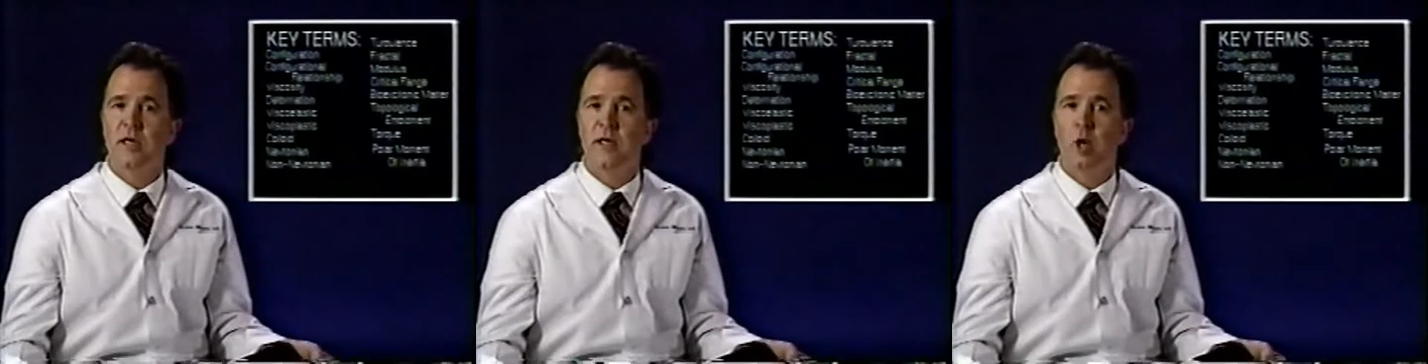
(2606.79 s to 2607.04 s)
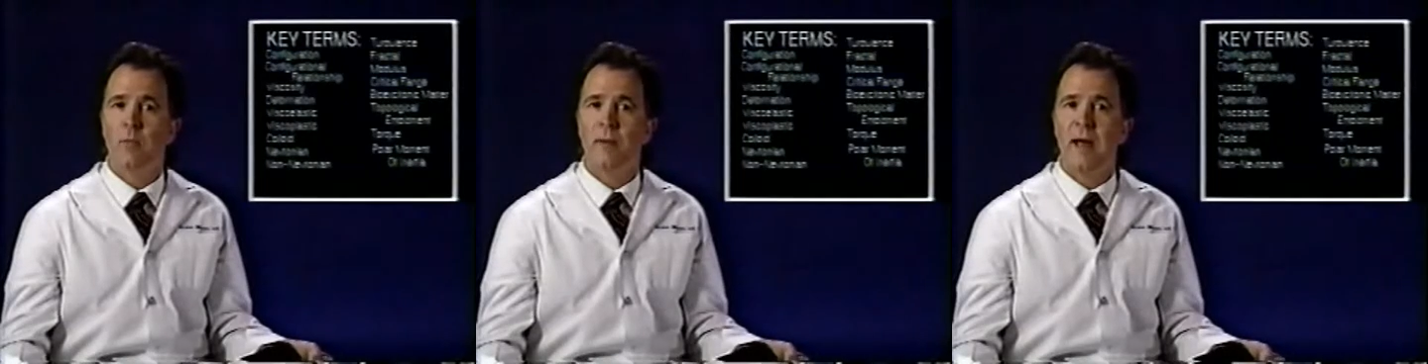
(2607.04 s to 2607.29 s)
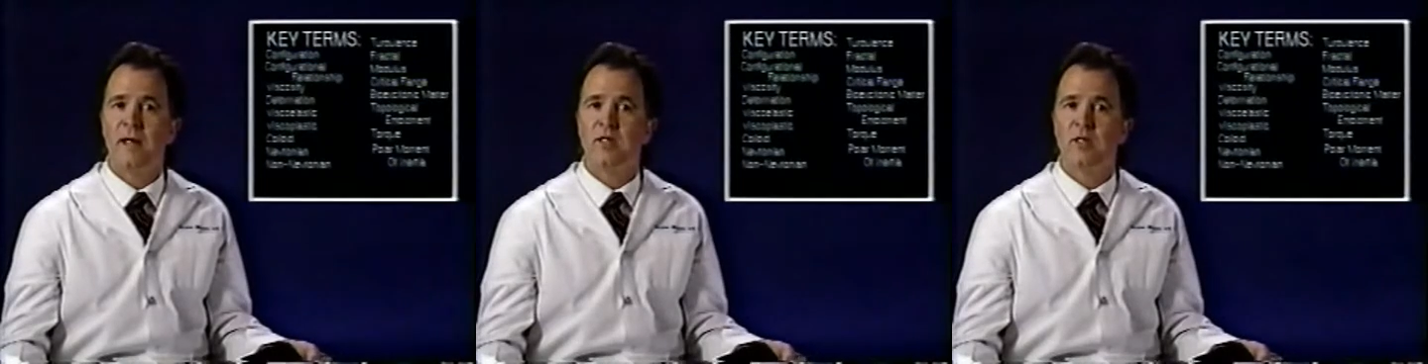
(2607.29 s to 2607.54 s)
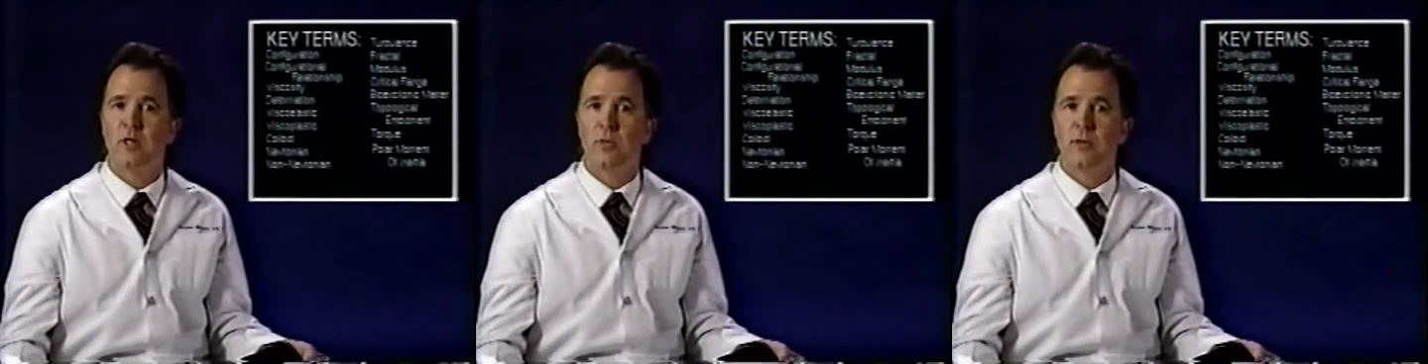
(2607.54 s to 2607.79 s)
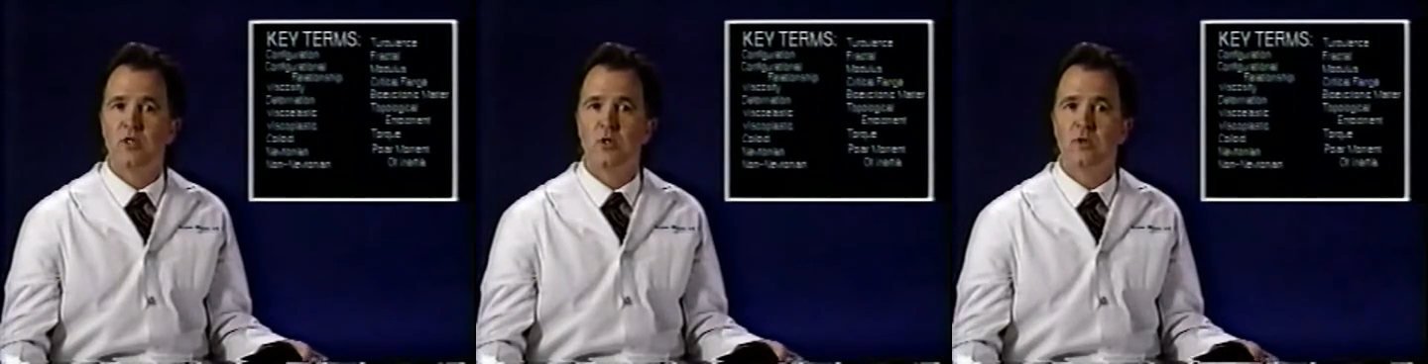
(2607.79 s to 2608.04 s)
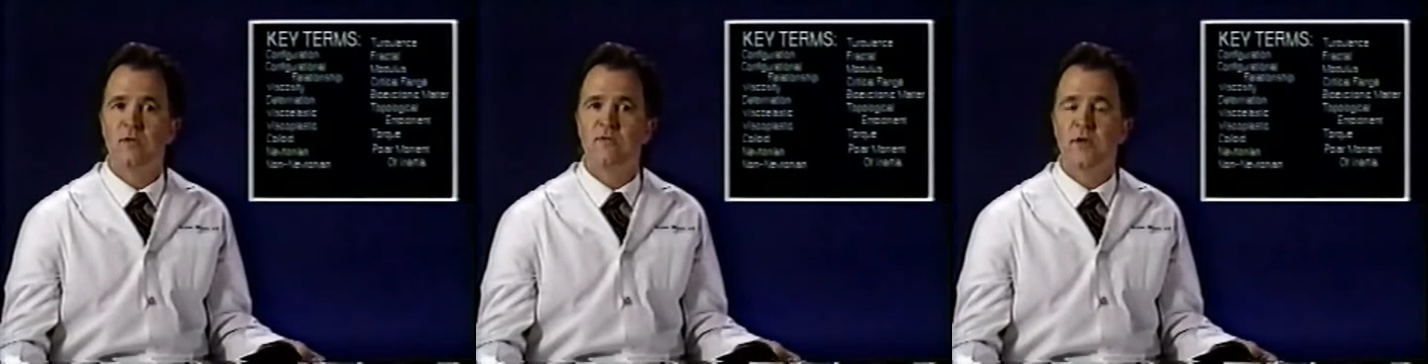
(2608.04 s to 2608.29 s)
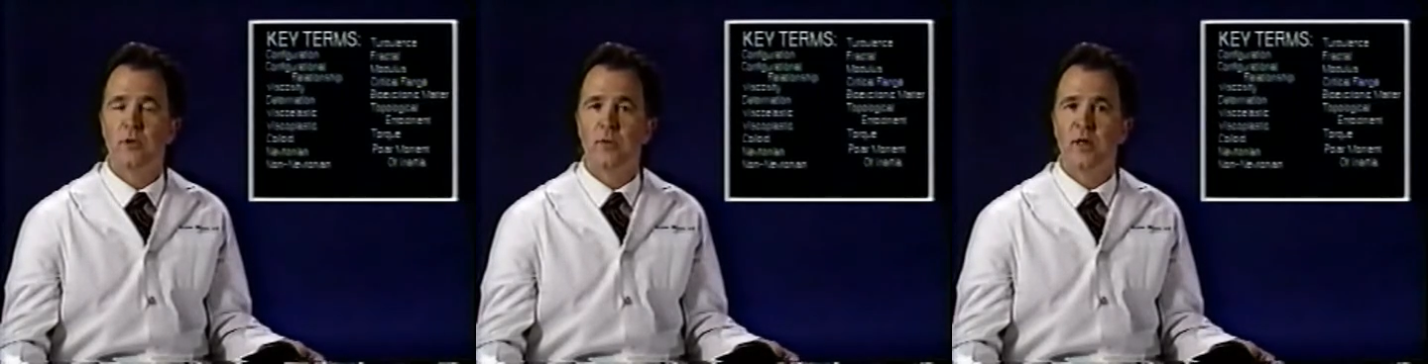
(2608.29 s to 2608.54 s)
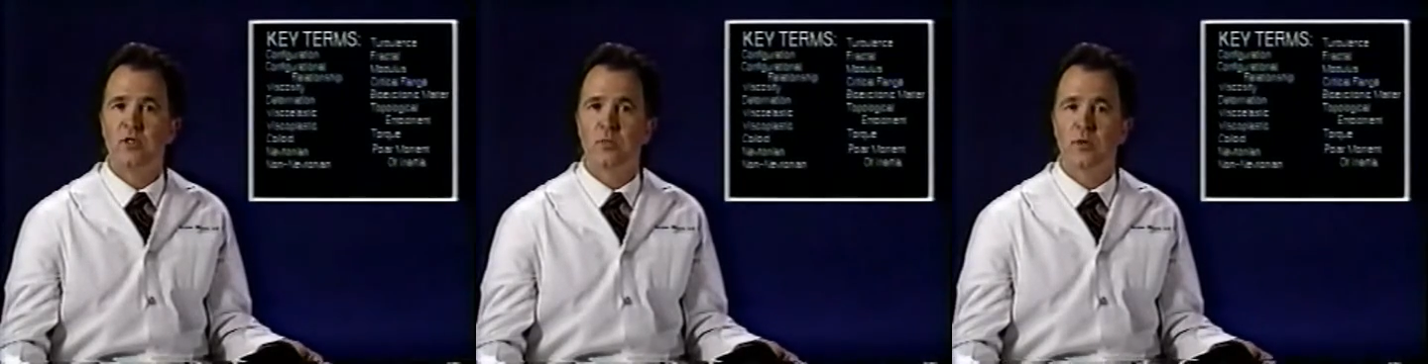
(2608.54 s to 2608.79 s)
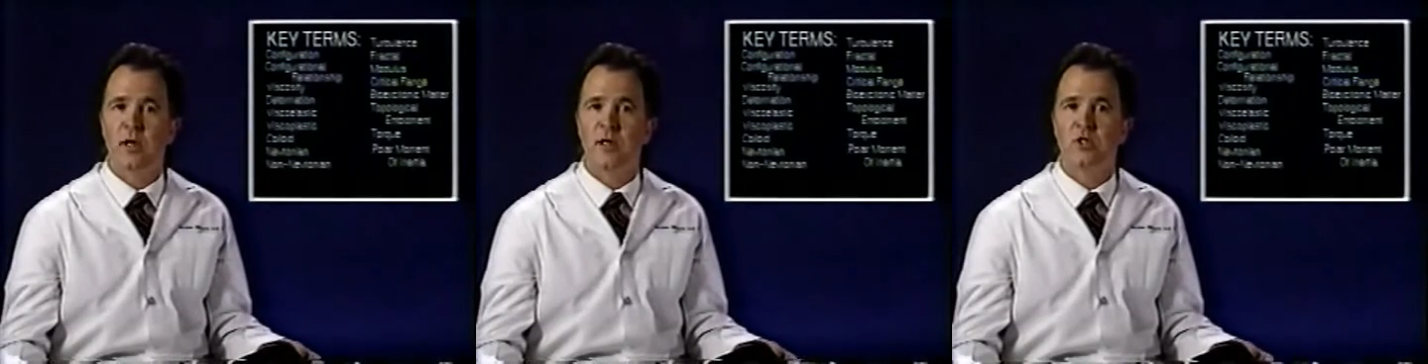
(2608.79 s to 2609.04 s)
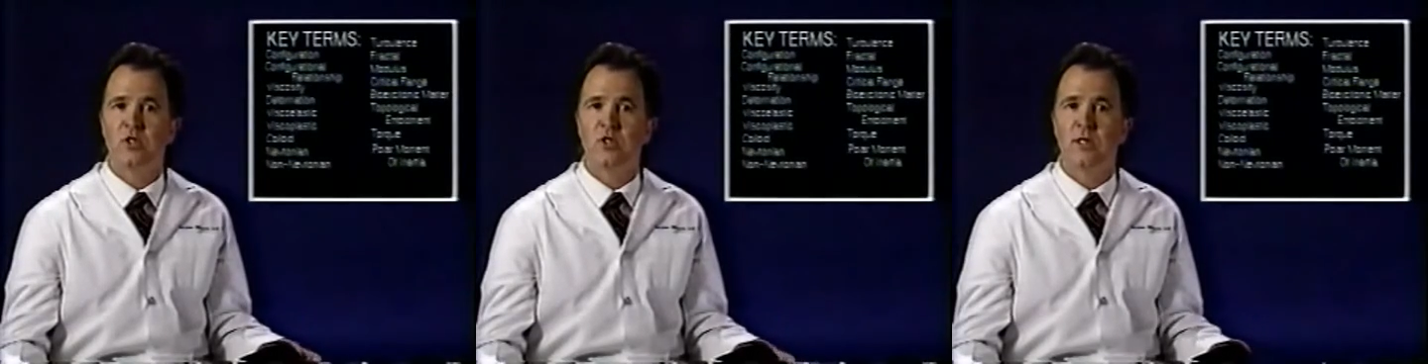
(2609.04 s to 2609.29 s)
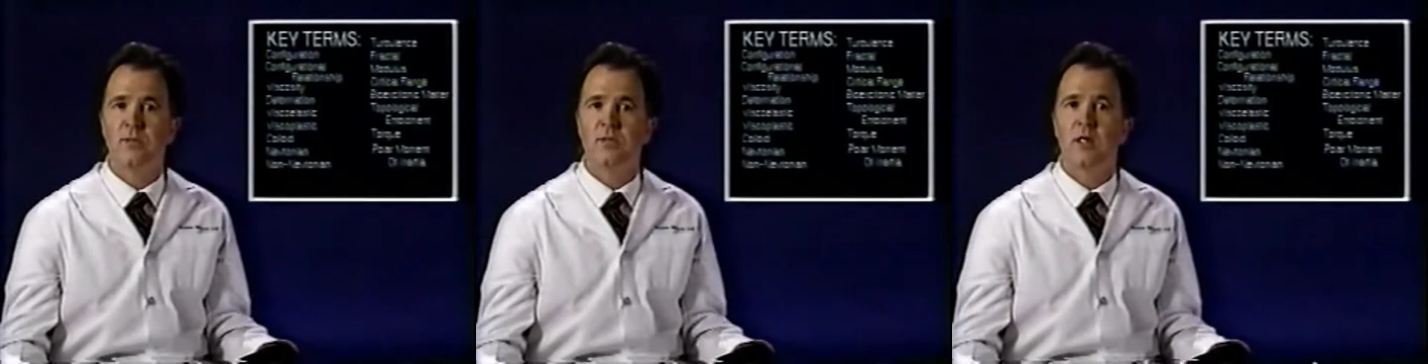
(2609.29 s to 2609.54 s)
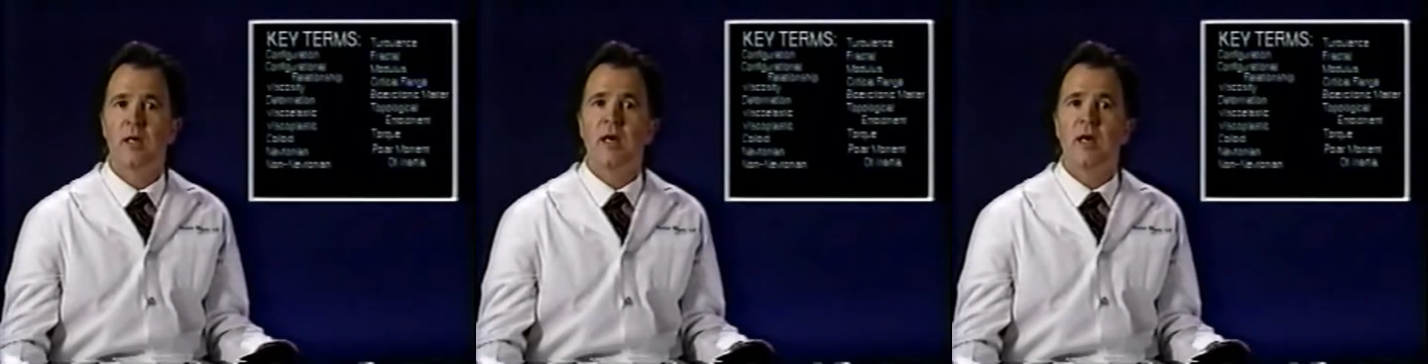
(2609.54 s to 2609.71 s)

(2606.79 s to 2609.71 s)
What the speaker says: that go back to their original configurational relationships.